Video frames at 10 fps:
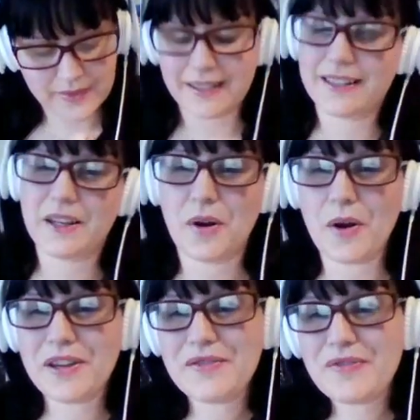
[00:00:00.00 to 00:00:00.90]
So
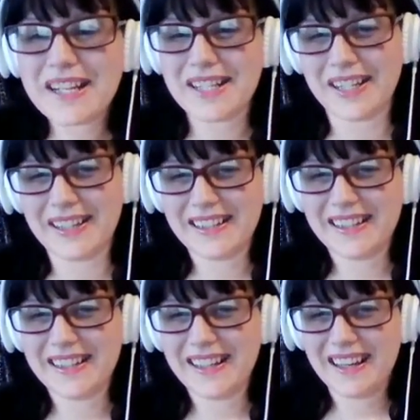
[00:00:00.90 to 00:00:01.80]
are you ready
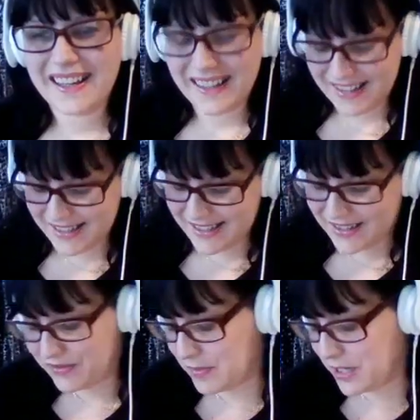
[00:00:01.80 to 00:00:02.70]

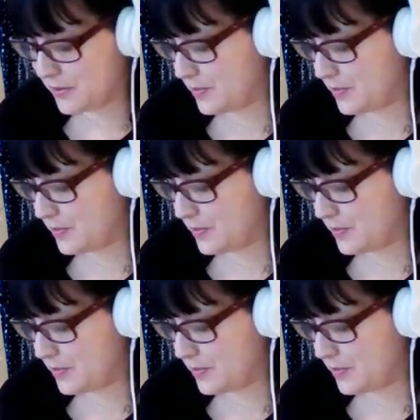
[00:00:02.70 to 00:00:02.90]
for me to